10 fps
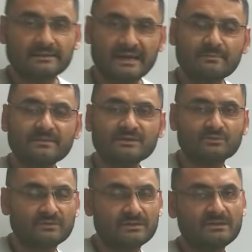That
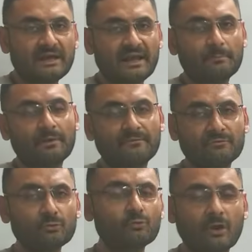means with the help of
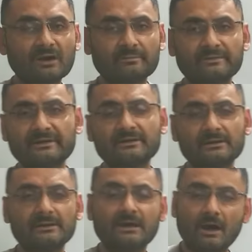2
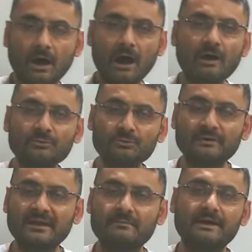wattmeter, how you
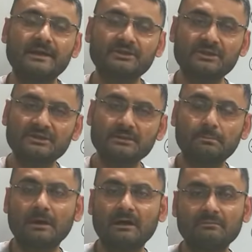can measure the
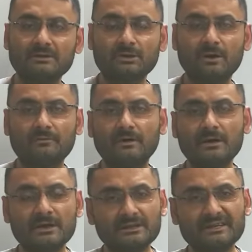power of a
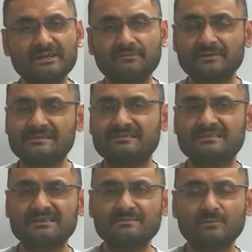three-phase
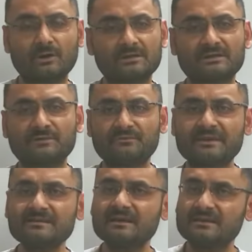system or
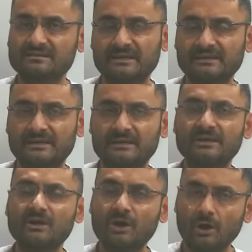three-phase circuit.
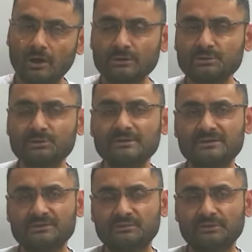Also in
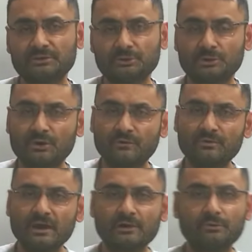this video,
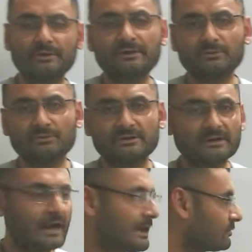we are going to
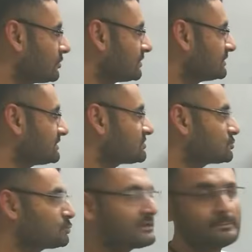derive this
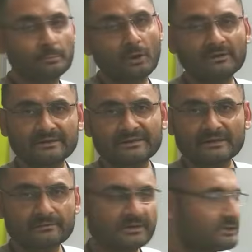two important
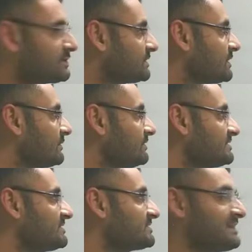equation,
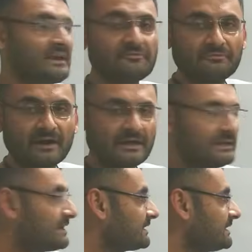which is tan phi,
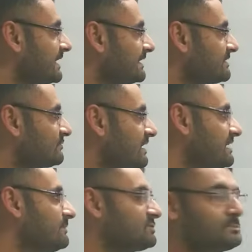that is
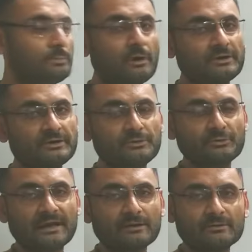very much important to
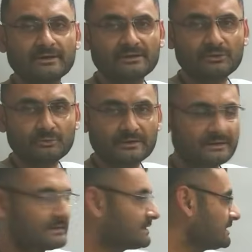calculate the
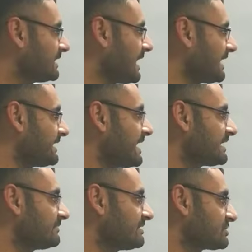numerical, and
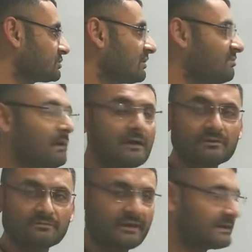derivation of
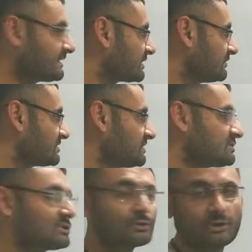power factor, which
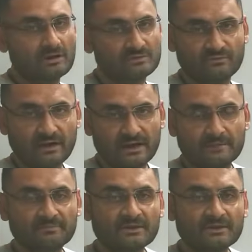is cos phi.